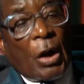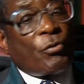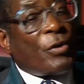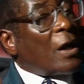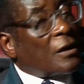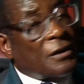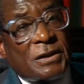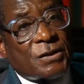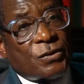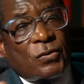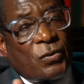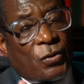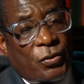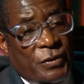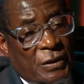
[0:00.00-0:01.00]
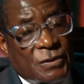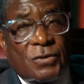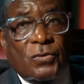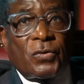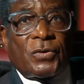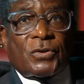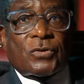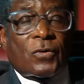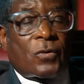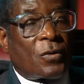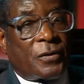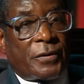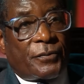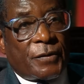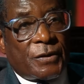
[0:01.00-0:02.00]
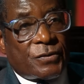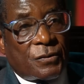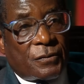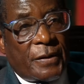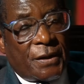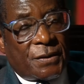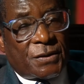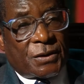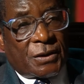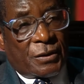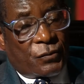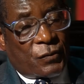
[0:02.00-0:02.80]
Well, it's good. It's good to call them into question